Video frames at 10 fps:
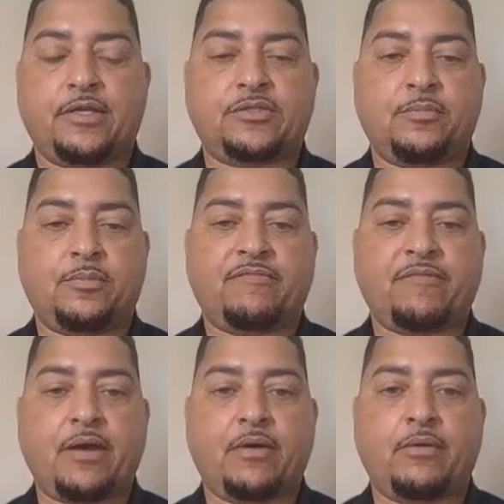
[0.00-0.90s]
needs to be
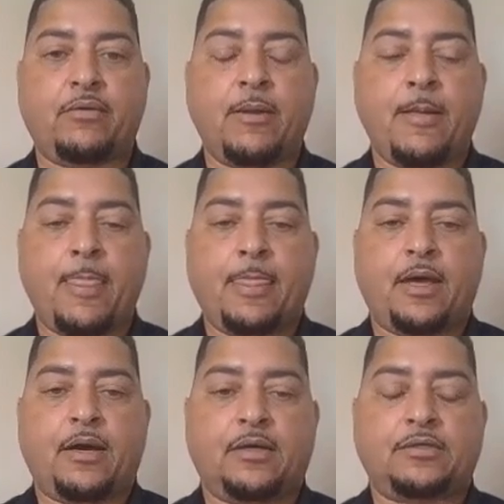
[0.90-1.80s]
found
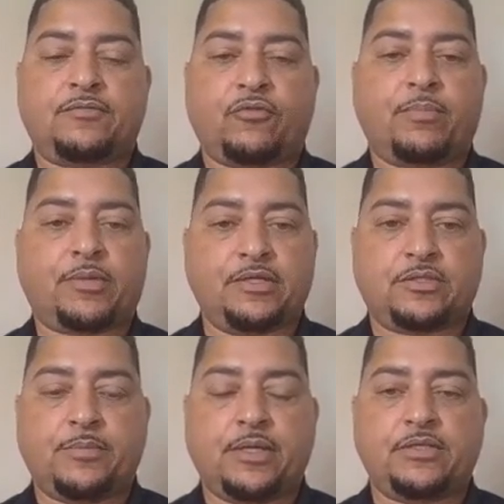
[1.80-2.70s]
for
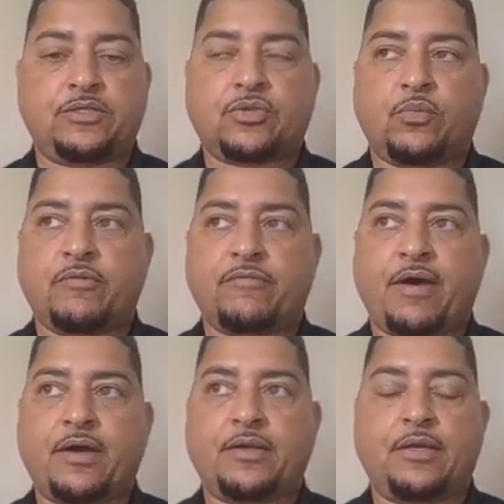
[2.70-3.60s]
placement. And so we're
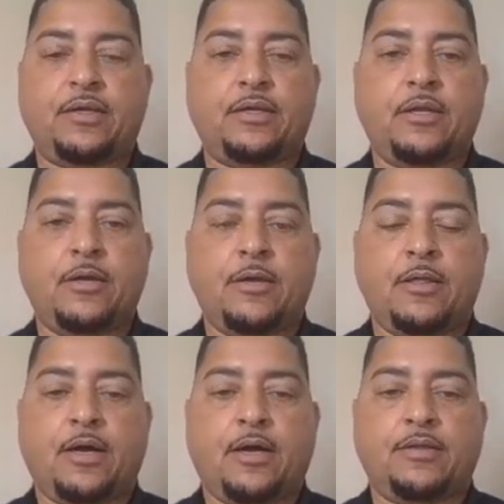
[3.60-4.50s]
finding
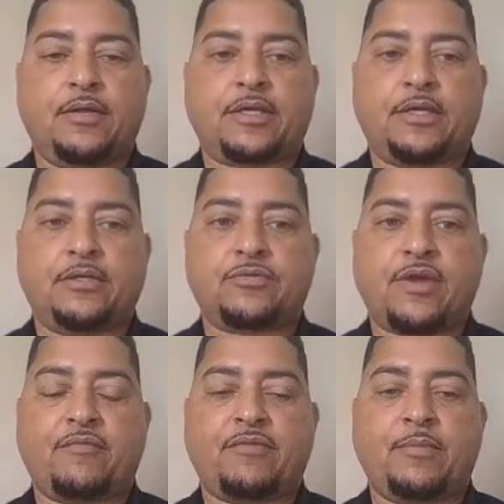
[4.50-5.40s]
that kids are
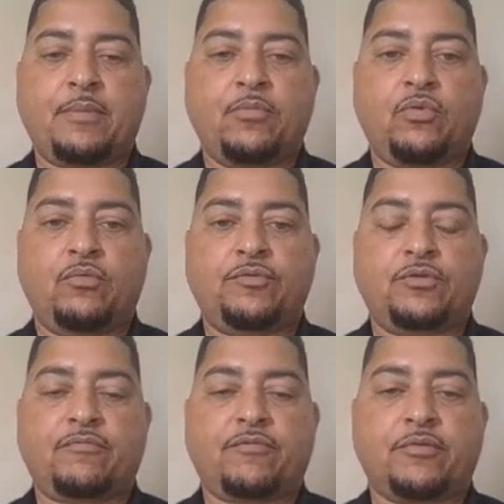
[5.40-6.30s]
having to be moved
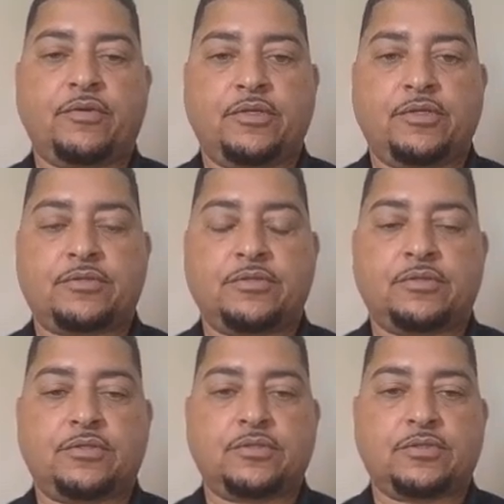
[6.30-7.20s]
to further
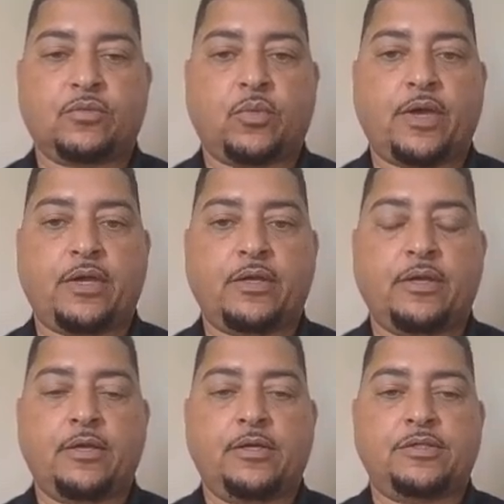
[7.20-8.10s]
distances away
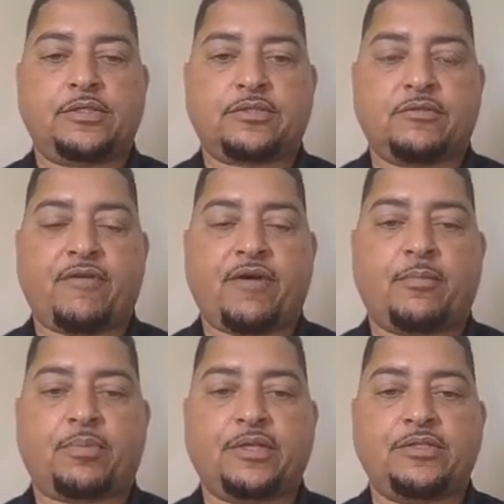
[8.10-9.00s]
just to
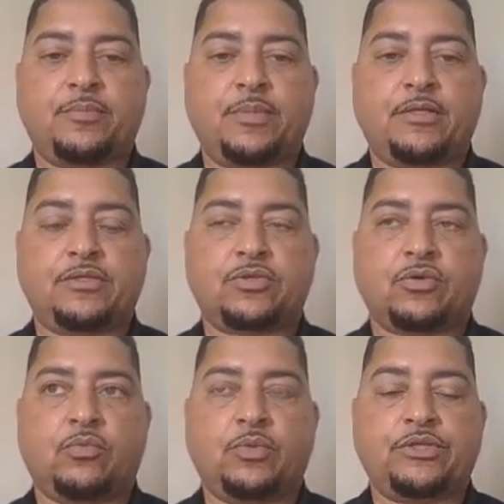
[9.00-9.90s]
find a placement. And
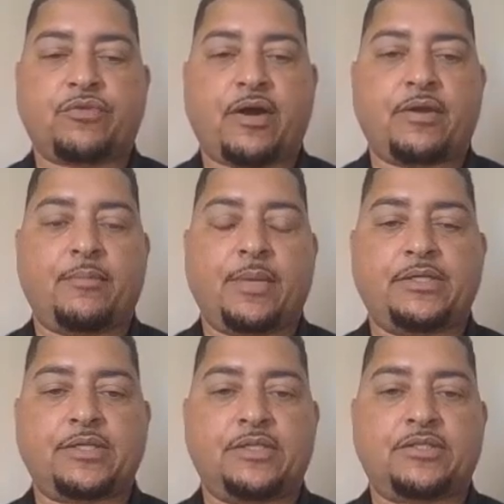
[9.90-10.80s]
so we try to
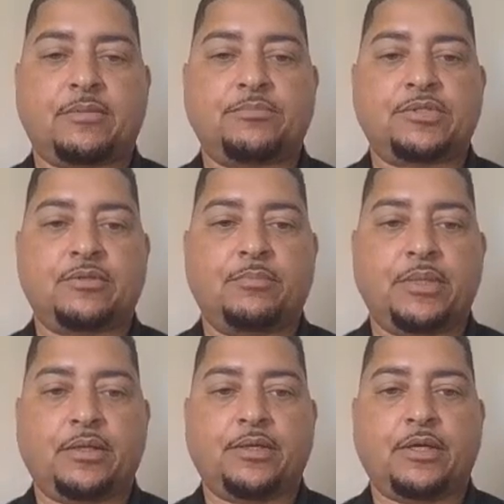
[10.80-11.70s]
maintain some
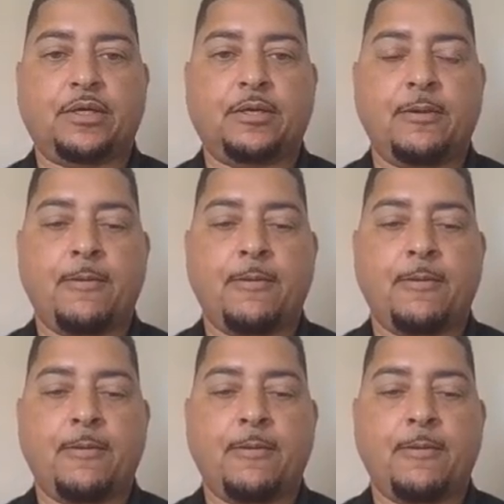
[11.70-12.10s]
stability.